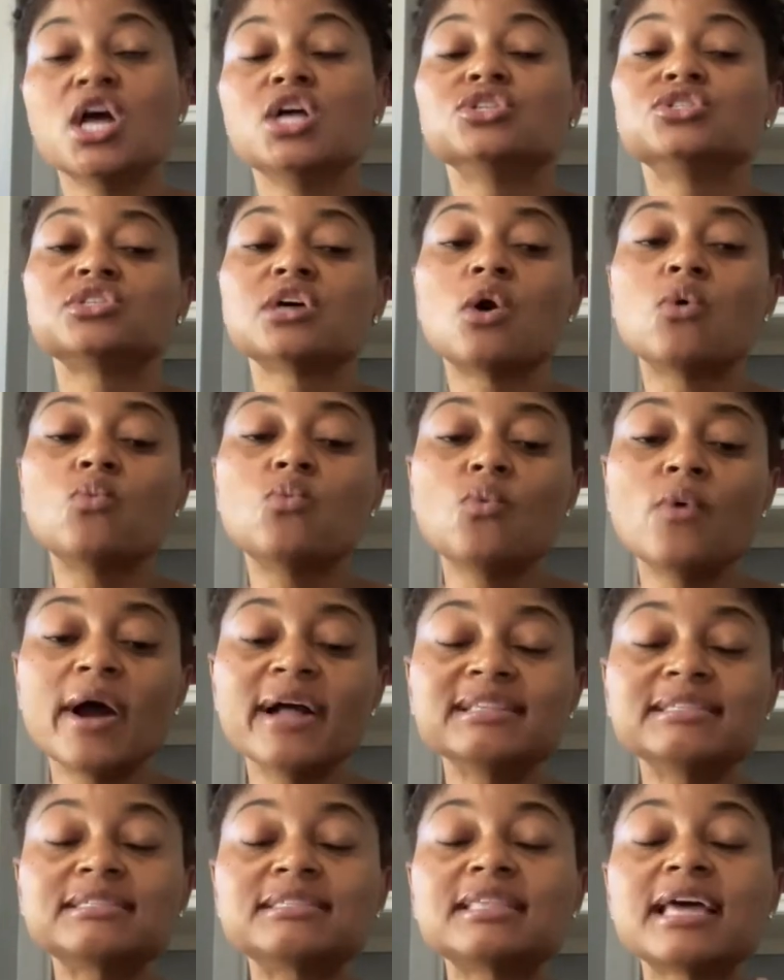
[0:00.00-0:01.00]
So
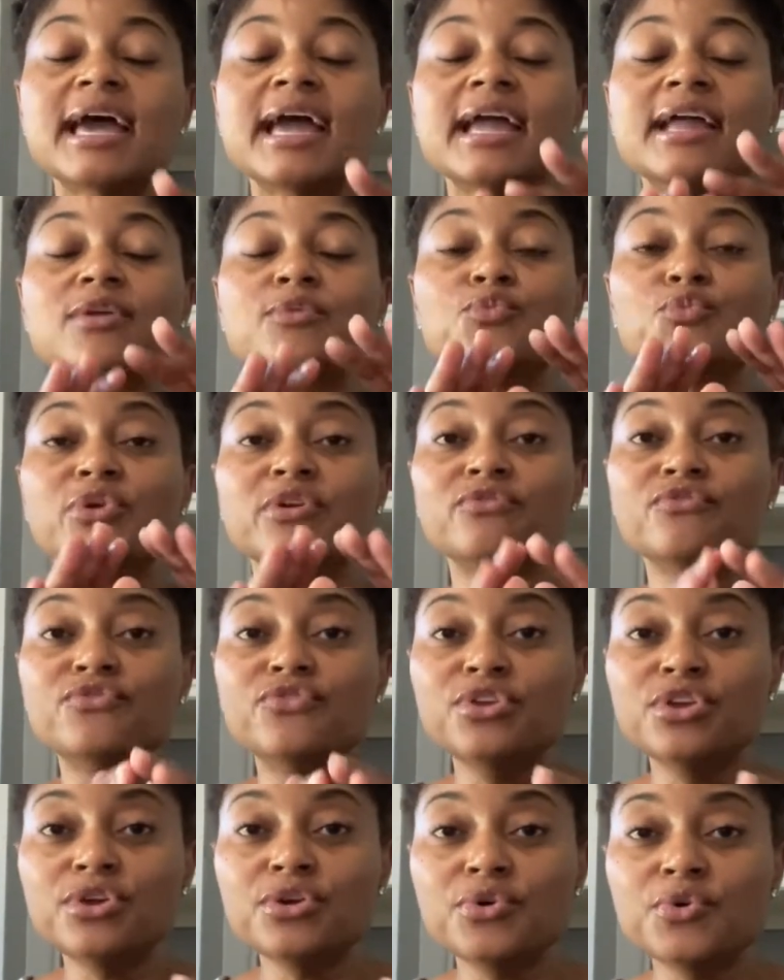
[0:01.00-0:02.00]
once they
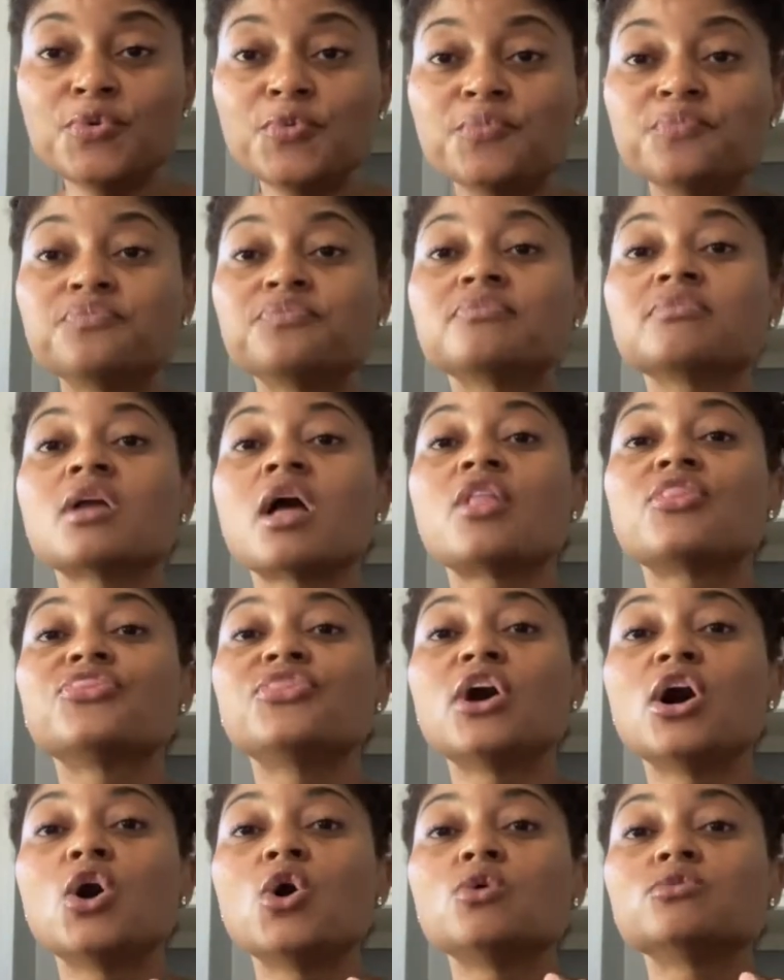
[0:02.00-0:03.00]
review
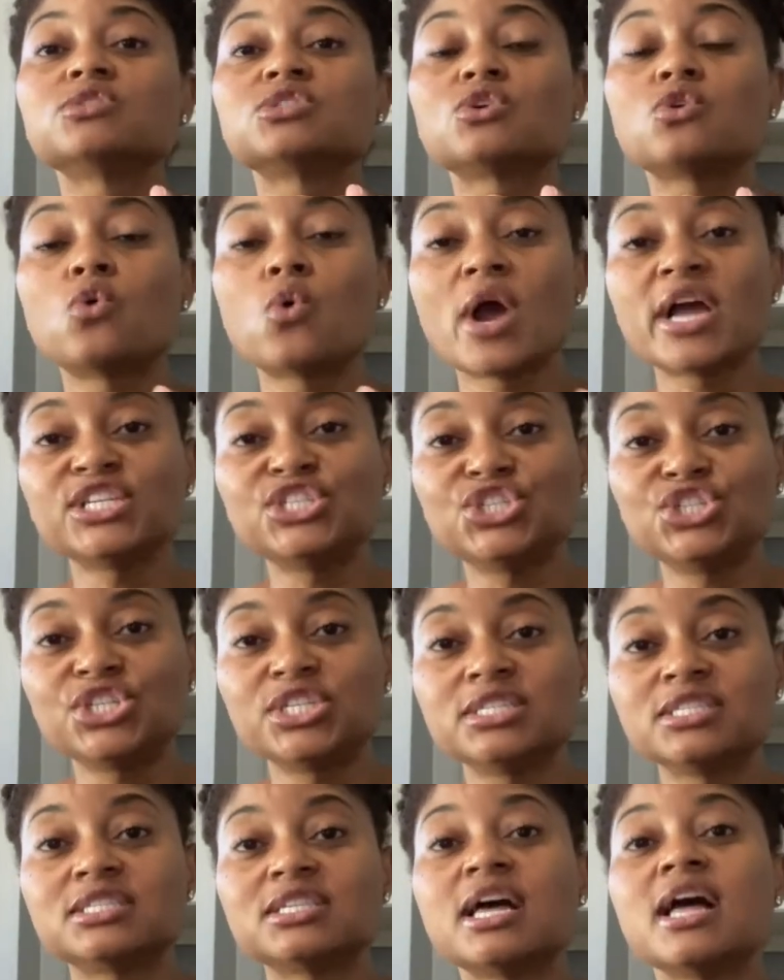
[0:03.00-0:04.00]
those
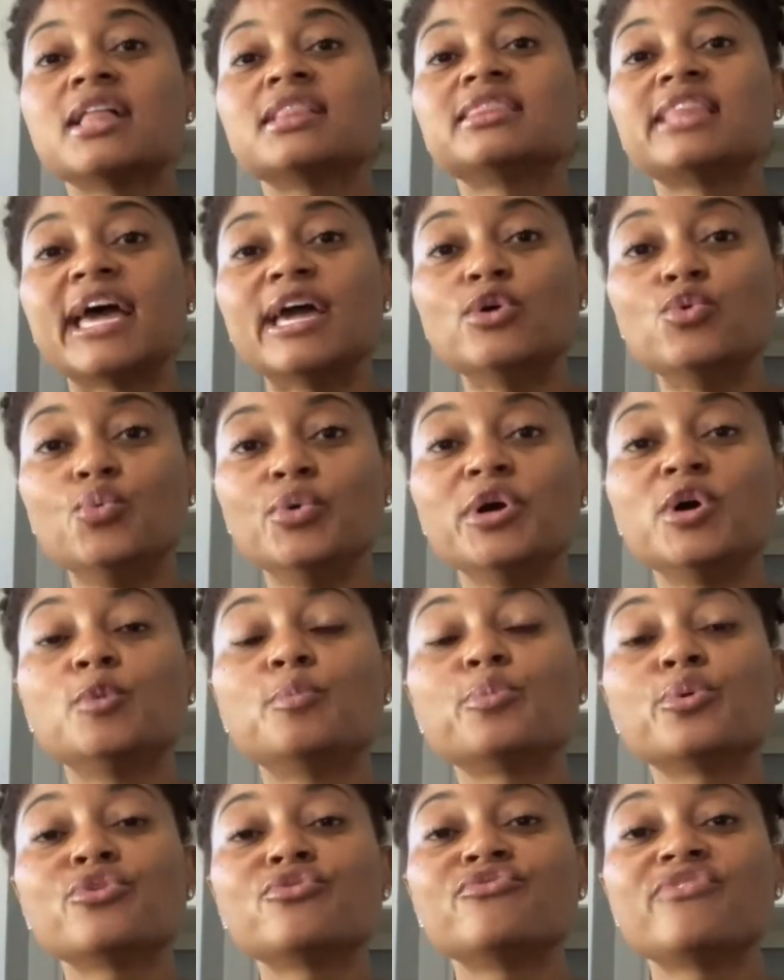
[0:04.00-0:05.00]
questions, they will
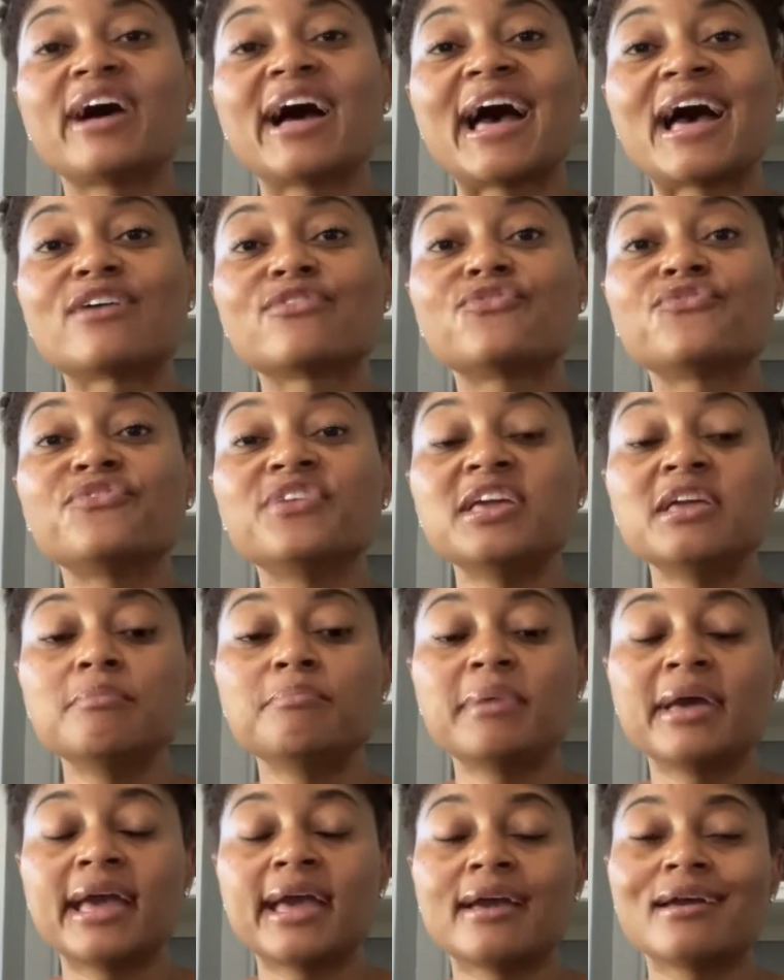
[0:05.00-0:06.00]
provide
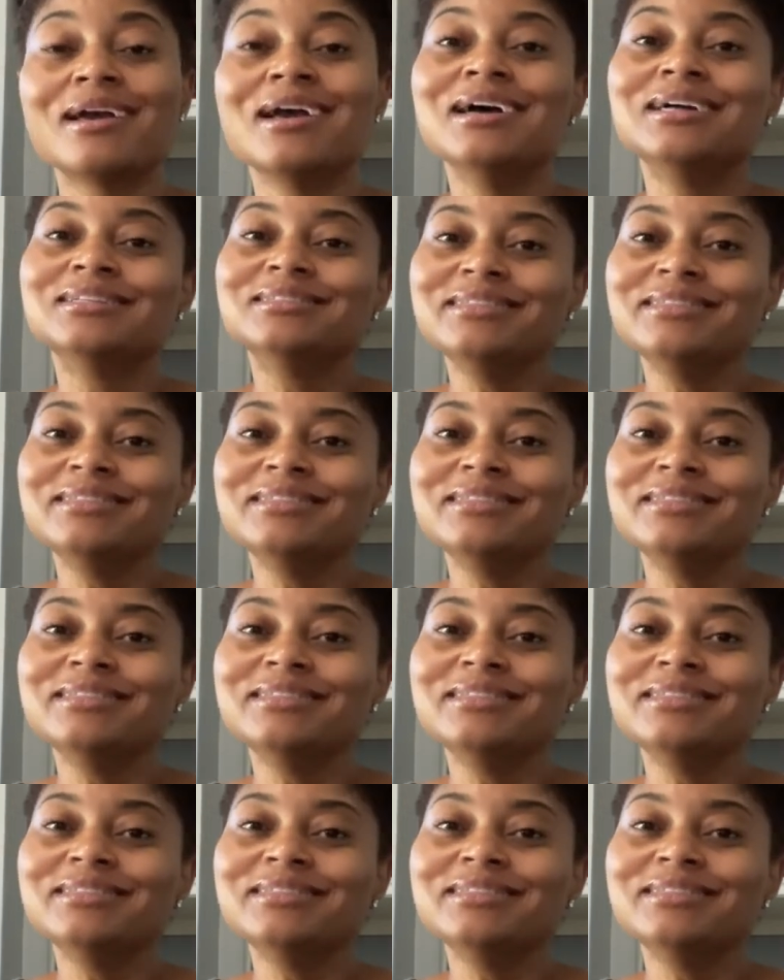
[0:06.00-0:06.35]
feedback.